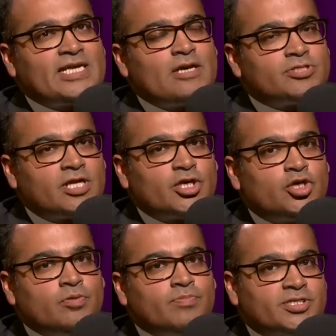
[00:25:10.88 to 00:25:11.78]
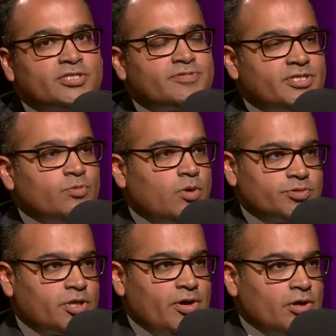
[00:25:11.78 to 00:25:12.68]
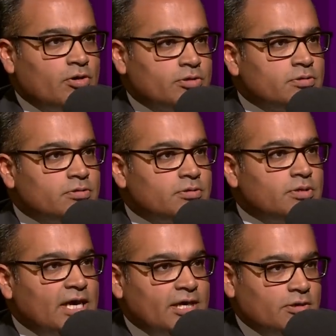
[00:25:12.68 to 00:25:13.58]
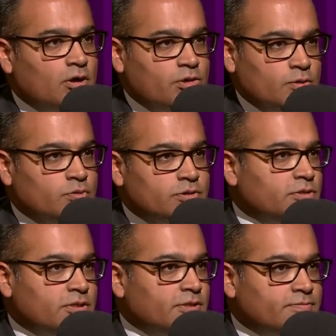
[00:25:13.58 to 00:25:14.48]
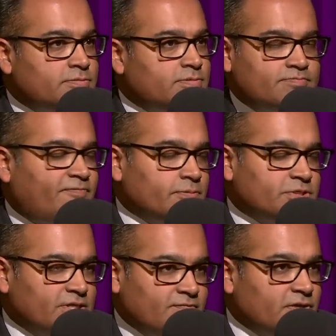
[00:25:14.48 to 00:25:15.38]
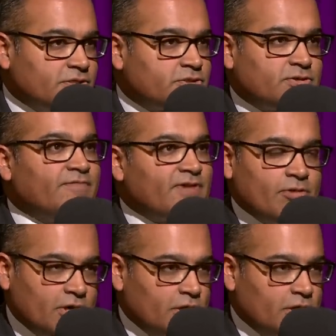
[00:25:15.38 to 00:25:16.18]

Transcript: sounds like you must have seen what was going on in Hollywood and the film and TV industry oh, very